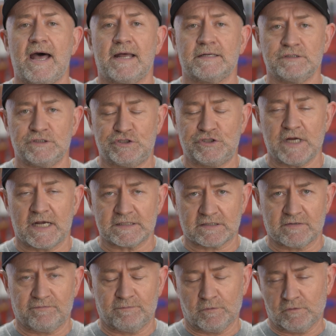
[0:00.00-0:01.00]

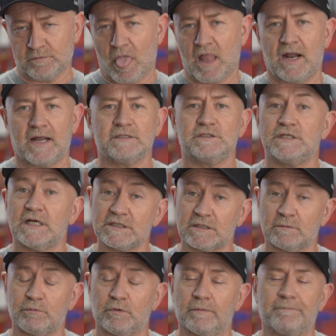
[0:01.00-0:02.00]

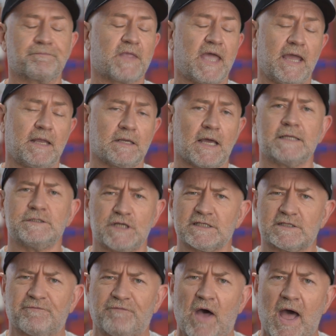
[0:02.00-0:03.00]
unjustifiable and
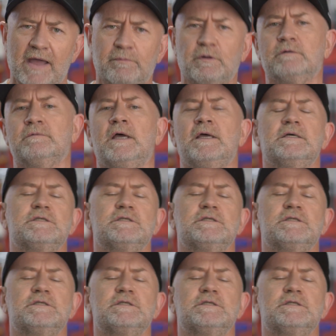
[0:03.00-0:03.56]
unjustifiable